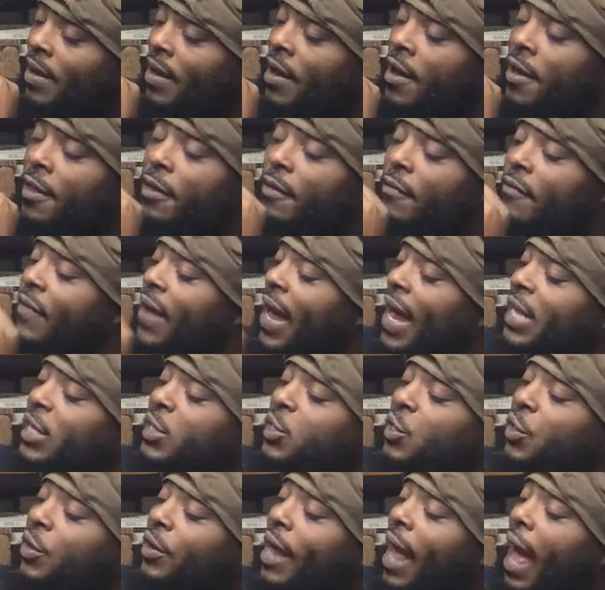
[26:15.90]
The
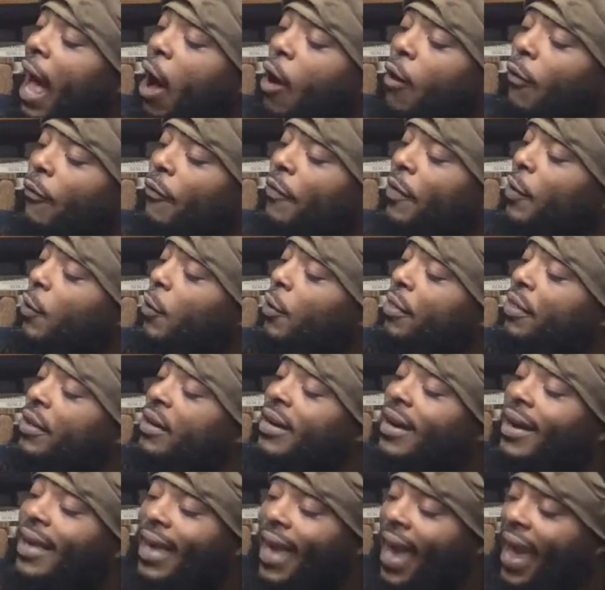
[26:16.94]
fancier the outfit or the
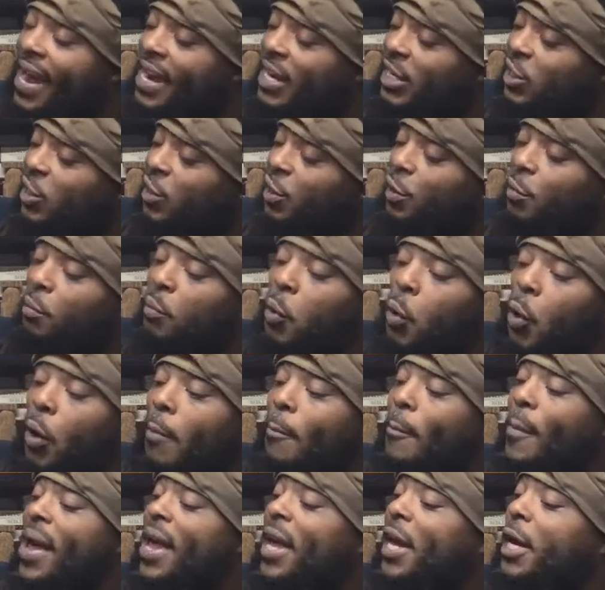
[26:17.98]
occasion, the more
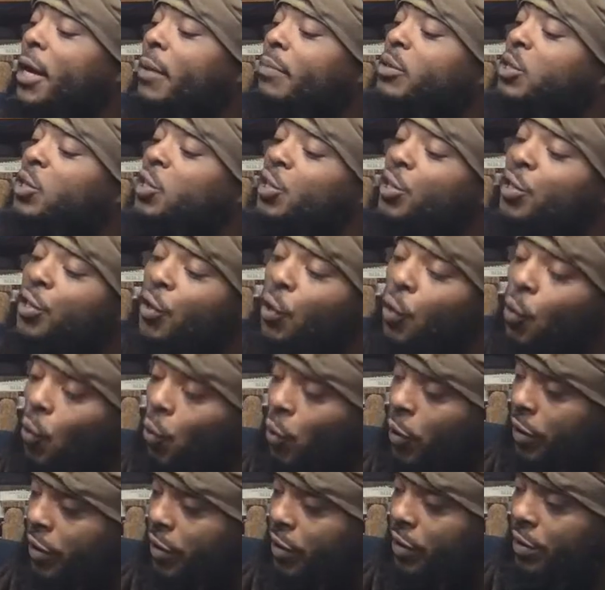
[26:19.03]
makeup she
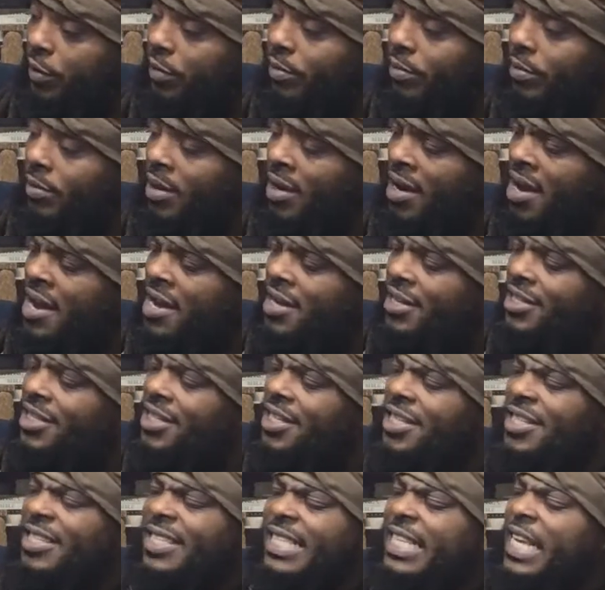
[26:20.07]
adorns. She
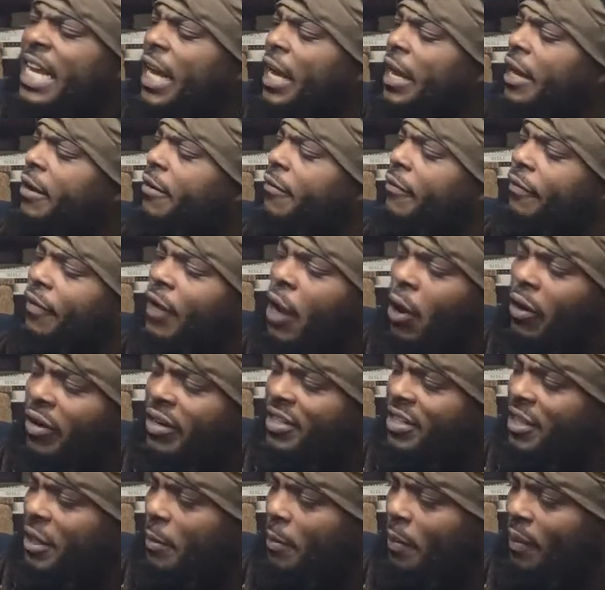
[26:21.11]
is seeking a
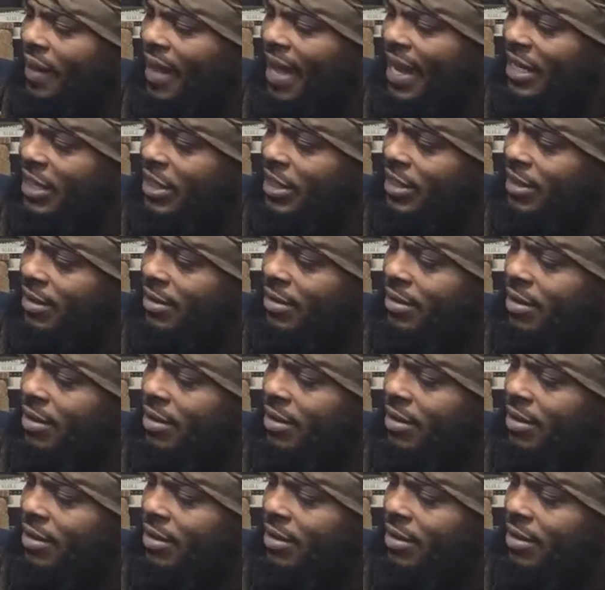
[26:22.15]
flawless complexion,